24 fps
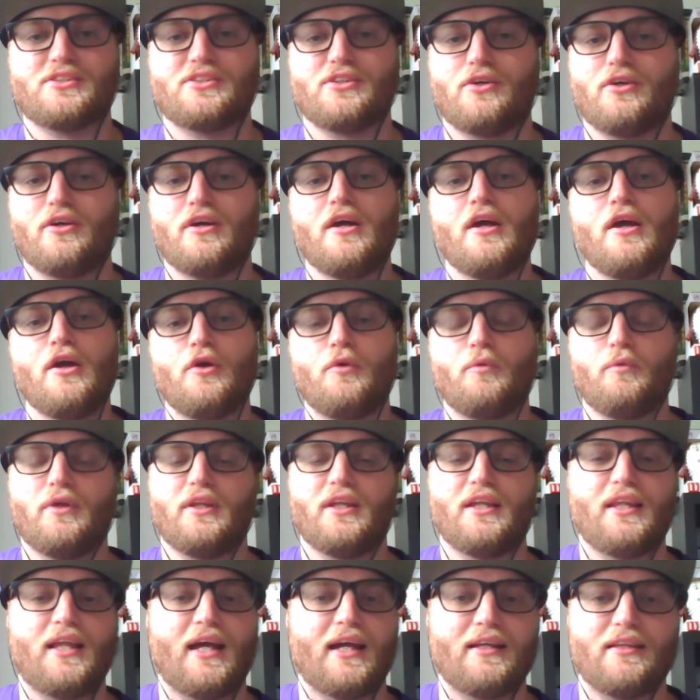So
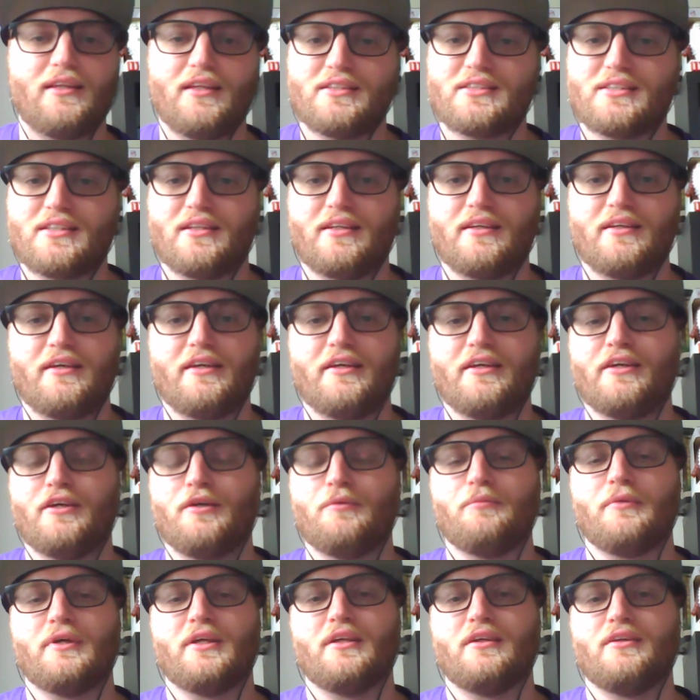really like listening to
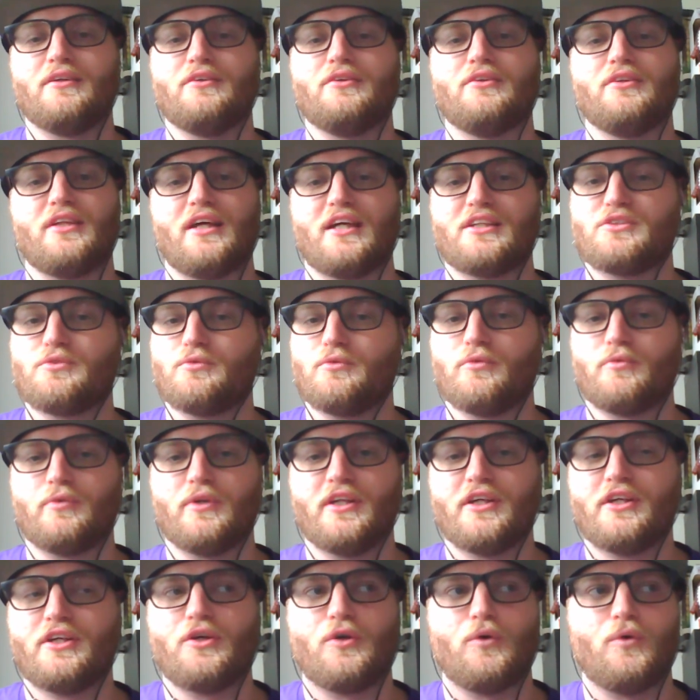him, and that's
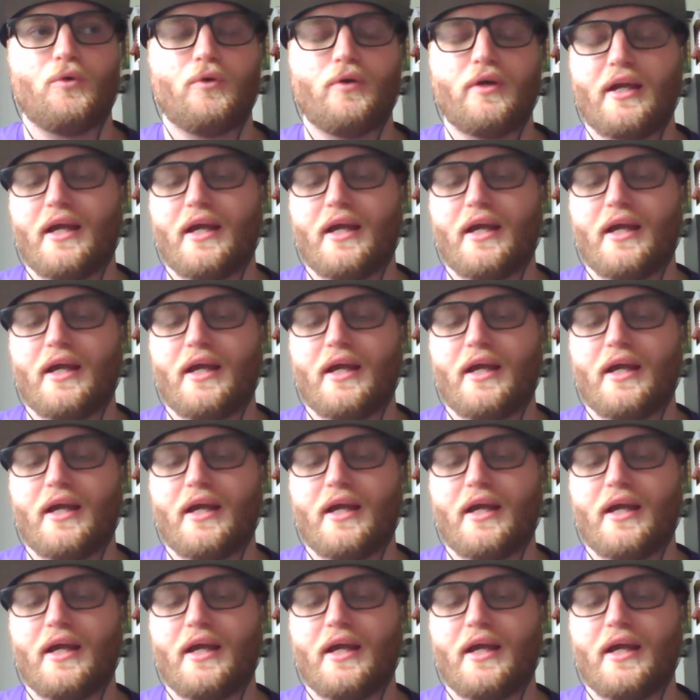really cool.